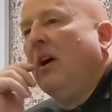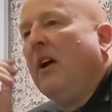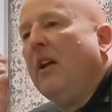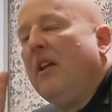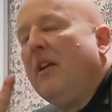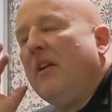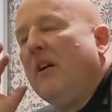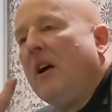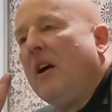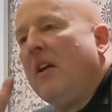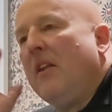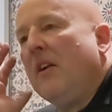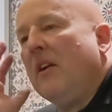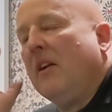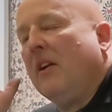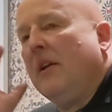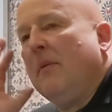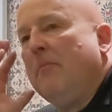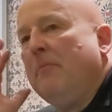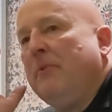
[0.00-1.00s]
Are there
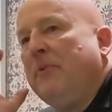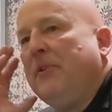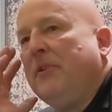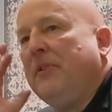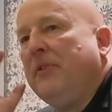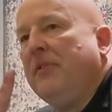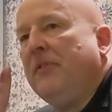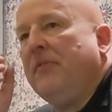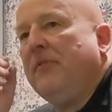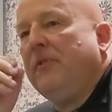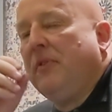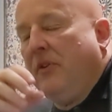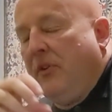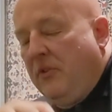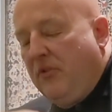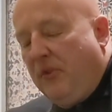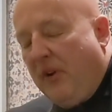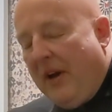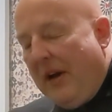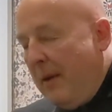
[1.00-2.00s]
glimpses of,
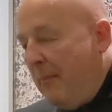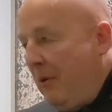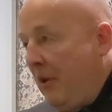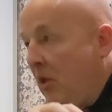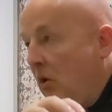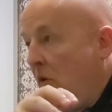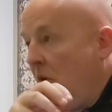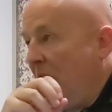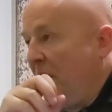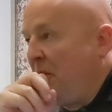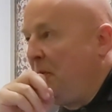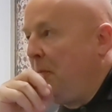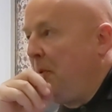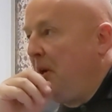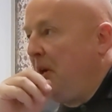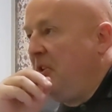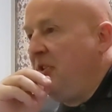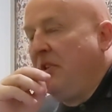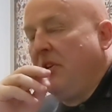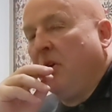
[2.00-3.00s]
you write about the whole
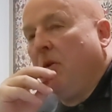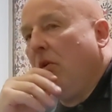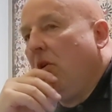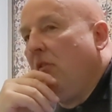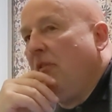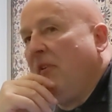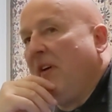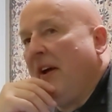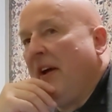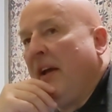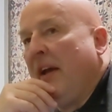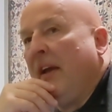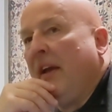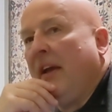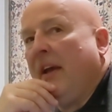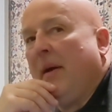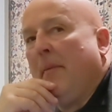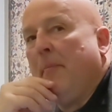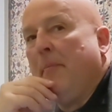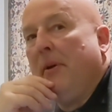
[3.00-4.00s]
experience in the qualifying
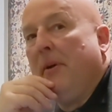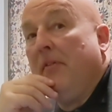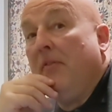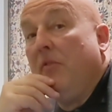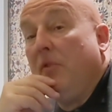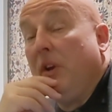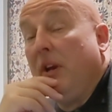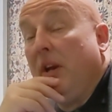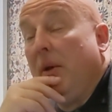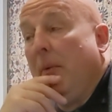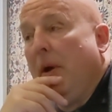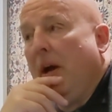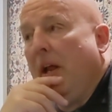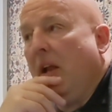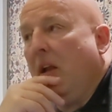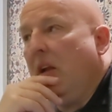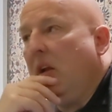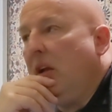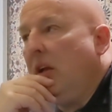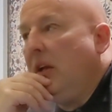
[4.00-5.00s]
campaign really
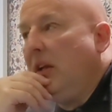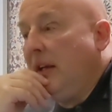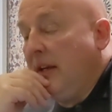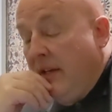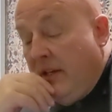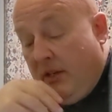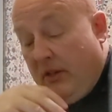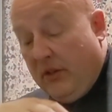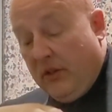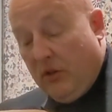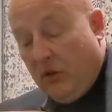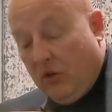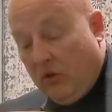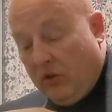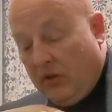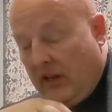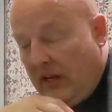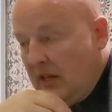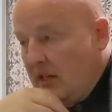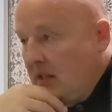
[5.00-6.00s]
well on
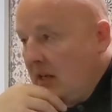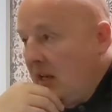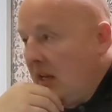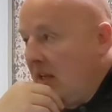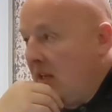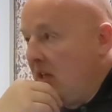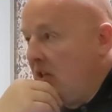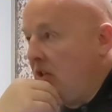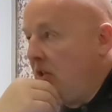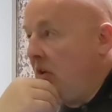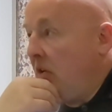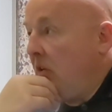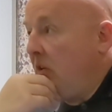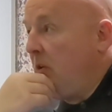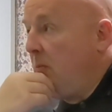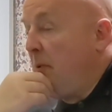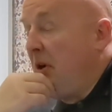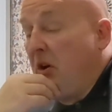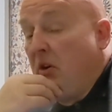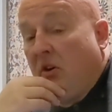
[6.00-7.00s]
days like this, your
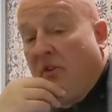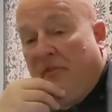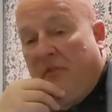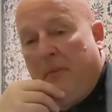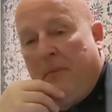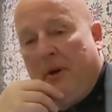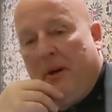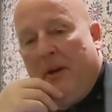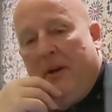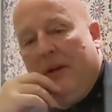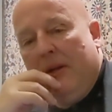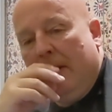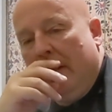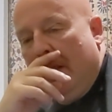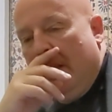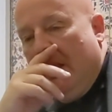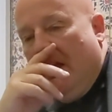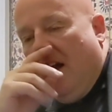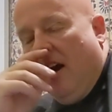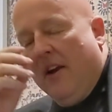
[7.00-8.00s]
autobiography, but
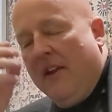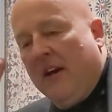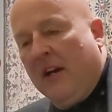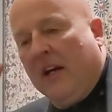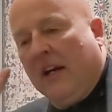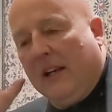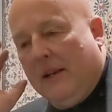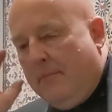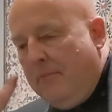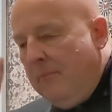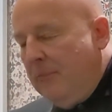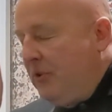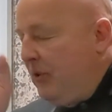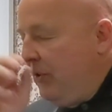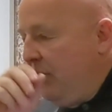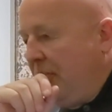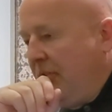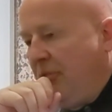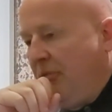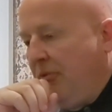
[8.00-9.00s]
are there
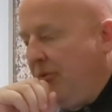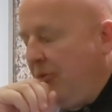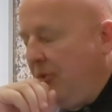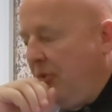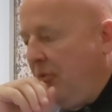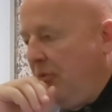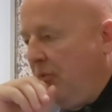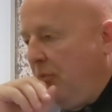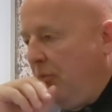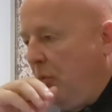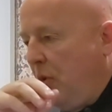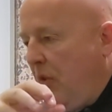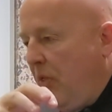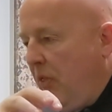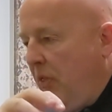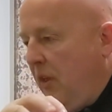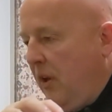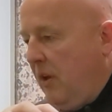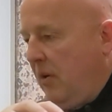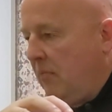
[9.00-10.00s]
glimpses of
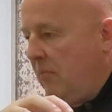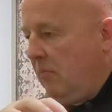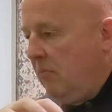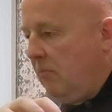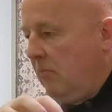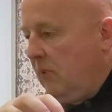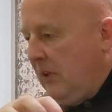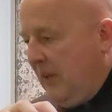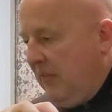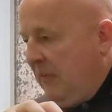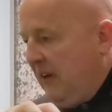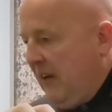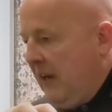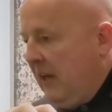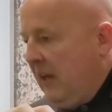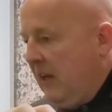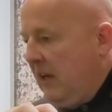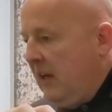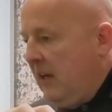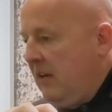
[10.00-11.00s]
what the
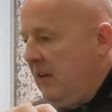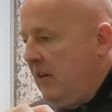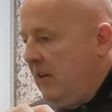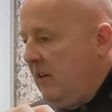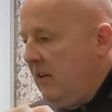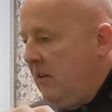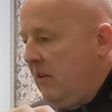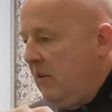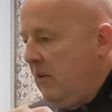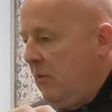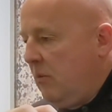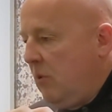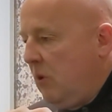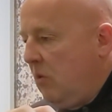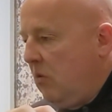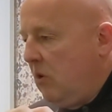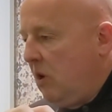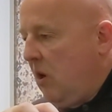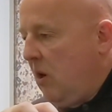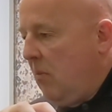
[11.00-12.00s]
living in the
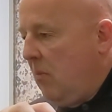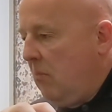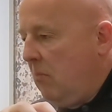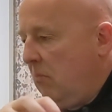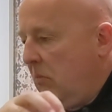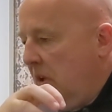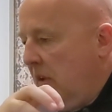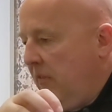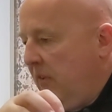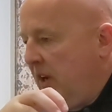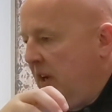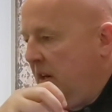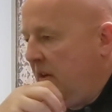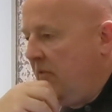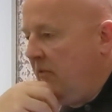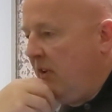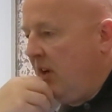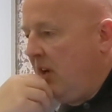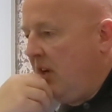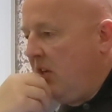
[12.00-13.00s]
World Cup, living
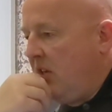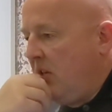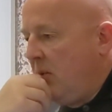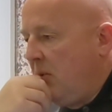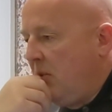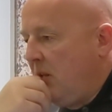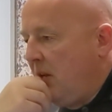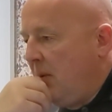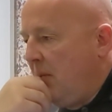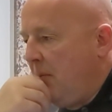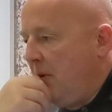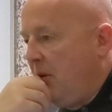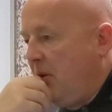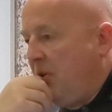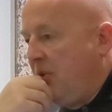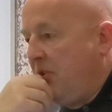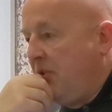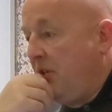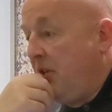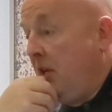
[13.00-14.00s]
in Valencia was like?
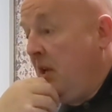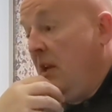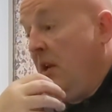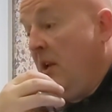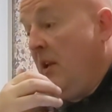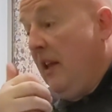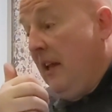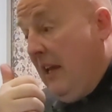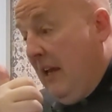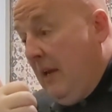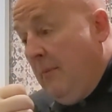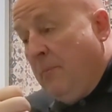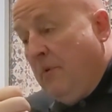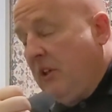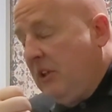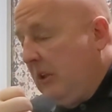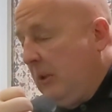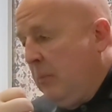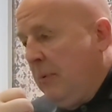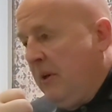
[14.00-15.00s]
Because the heat
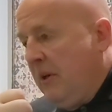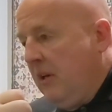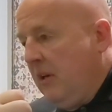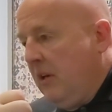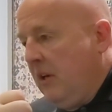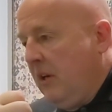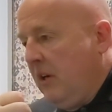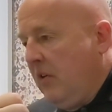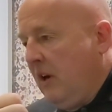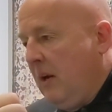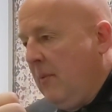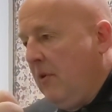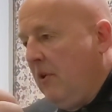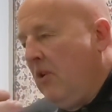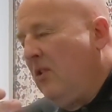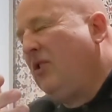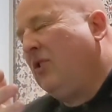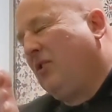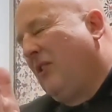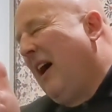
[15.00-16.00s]
must have been incredible.
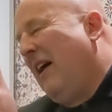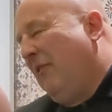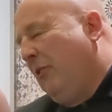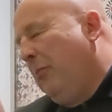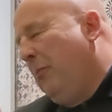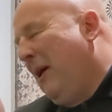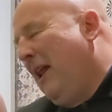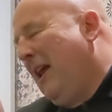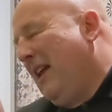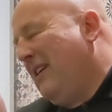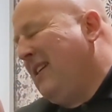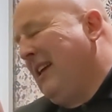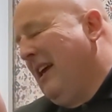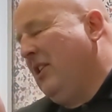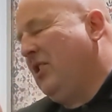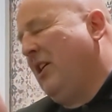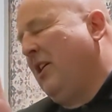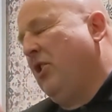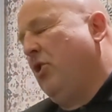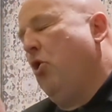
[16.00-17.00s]
You travelled that
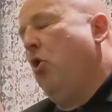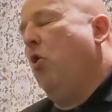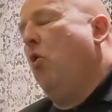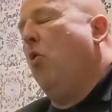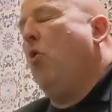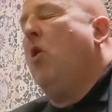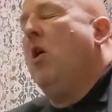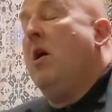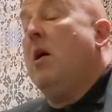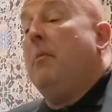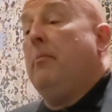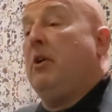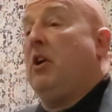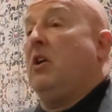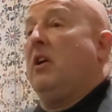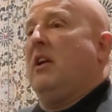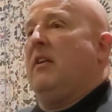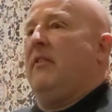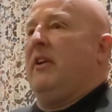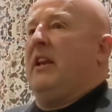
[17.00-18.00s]
stage, I know. No. You're
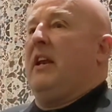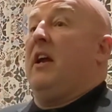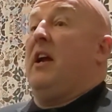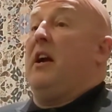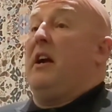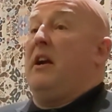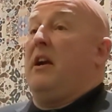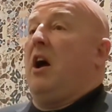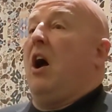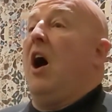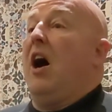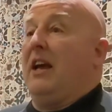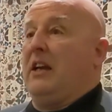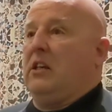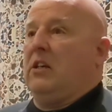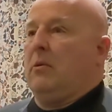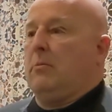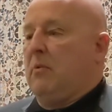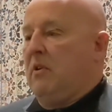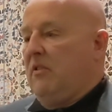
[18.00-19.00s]
living there in high
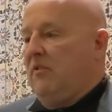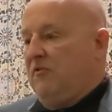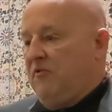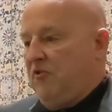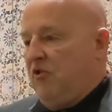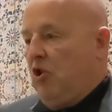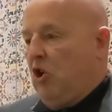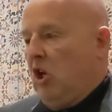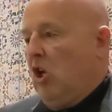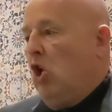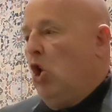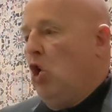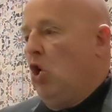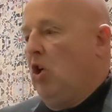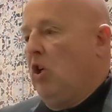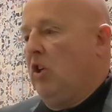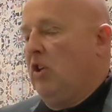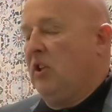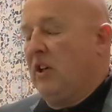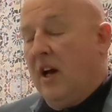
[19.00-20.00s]
summer for a
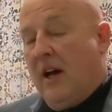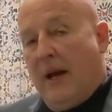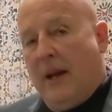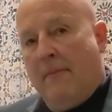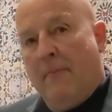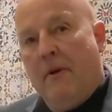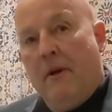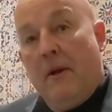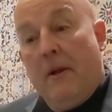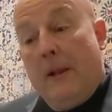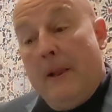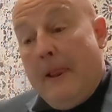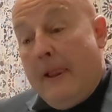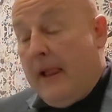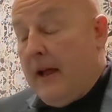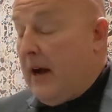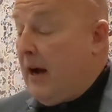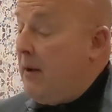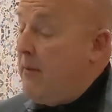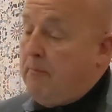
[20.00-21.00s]
long time. Yeah.
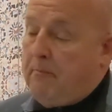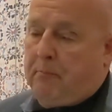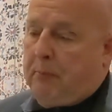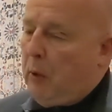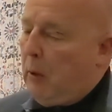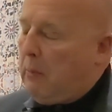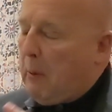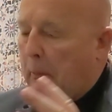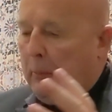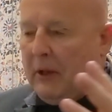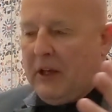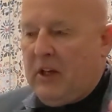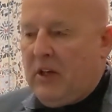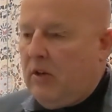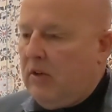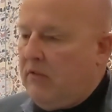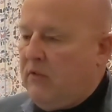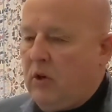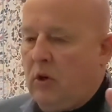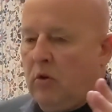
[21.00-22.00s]
Probably
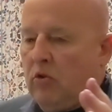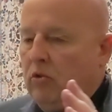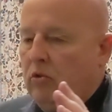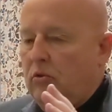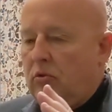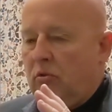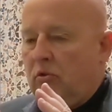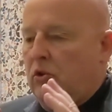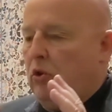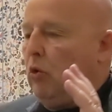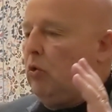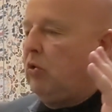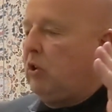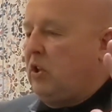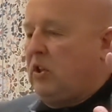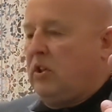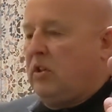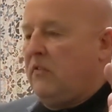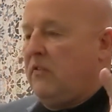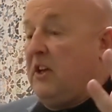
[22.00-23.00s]
you've no
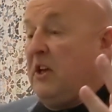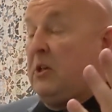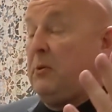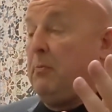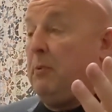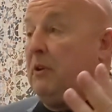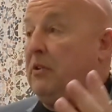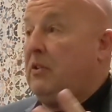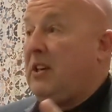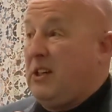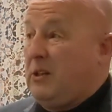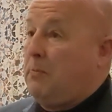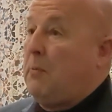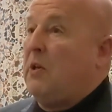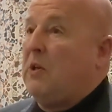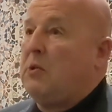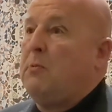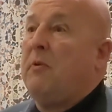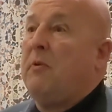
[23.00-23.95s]
notice of this, but 6 months